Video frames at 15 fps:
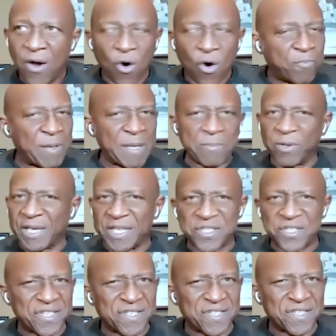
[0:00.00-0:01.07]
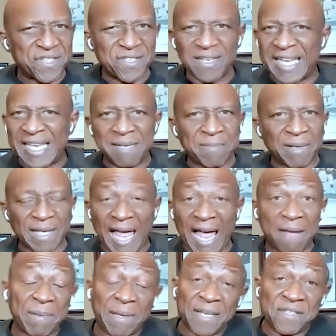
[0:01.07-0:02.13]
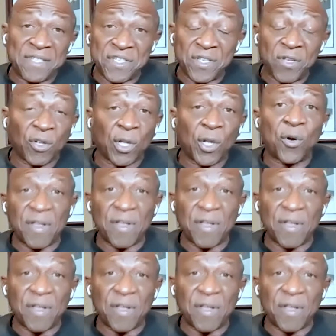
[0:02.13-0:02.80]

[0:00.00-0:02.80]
or people can just eat him alive because he's still learning